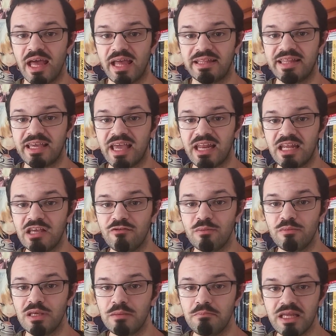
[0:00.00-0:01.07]
they can even
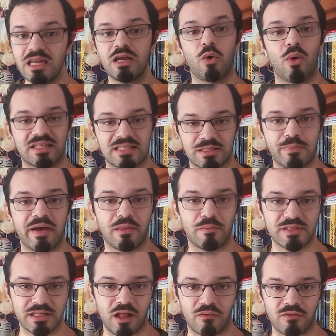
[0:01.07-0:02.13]
be mini-quests by
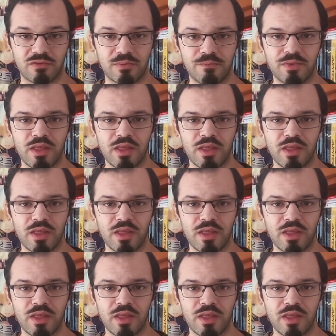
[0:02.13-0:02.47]
themselves.